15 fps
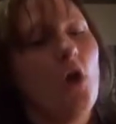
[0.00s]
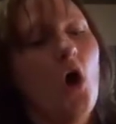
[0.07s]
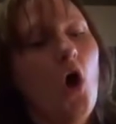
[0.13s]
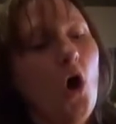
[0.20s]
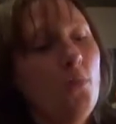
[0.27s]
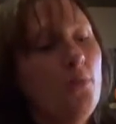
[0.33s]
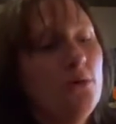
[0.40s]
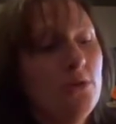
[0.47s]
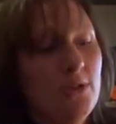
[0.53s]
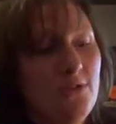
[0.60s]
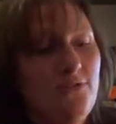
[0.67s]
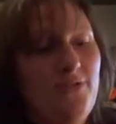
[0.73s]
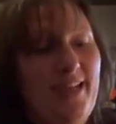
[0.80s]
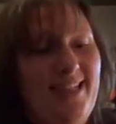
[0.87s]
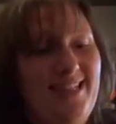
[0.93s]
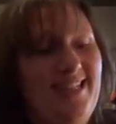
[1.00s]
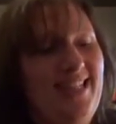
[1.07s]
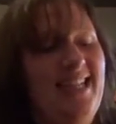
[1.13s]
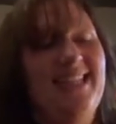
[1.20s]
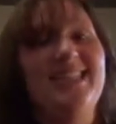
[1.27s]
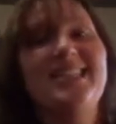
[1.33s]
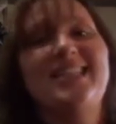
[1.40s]
almost fits.
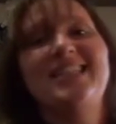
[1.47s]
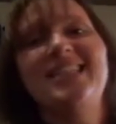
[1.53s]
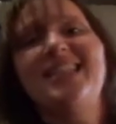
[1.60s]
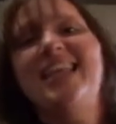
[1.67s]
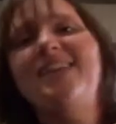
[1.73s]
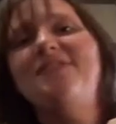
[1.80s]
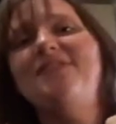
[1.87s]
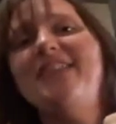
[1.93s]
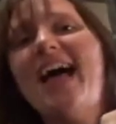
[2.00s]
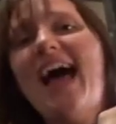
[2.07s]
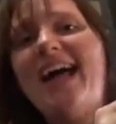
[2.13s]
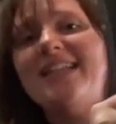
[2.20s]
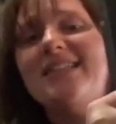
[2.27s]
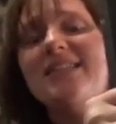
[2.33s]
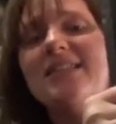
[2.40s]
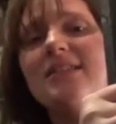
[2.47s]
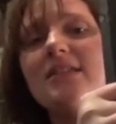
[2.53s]
It doesn't lay flat,